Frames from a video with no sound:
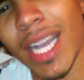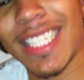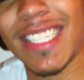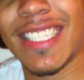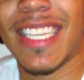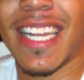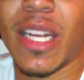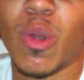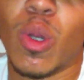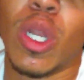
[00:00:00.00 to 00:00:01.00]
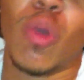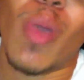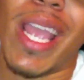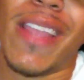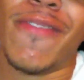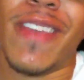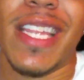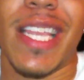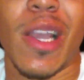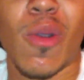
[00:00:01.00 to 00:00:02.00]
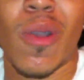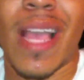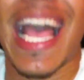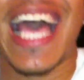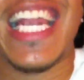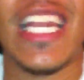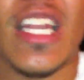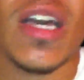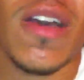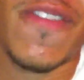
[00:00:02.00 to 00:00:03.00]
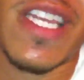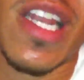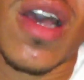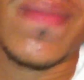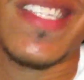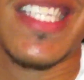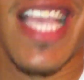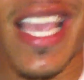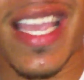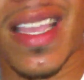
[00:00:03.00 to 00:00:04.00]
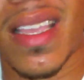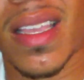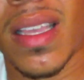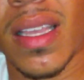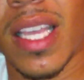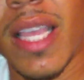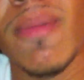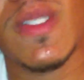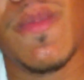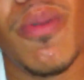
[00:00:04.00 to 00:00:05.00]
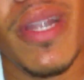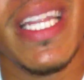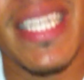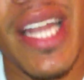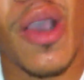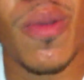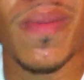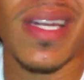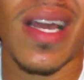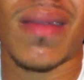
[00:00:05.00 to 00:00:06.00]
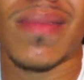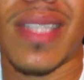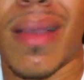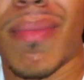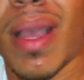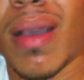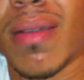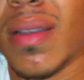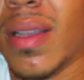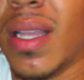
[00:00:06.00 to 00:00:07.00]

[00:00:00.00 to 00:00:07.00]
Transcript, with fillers: I just seen that new Lil Wayne video, How to Love, you know what I'm saying? It was pretty dope, you know what I'm talking about?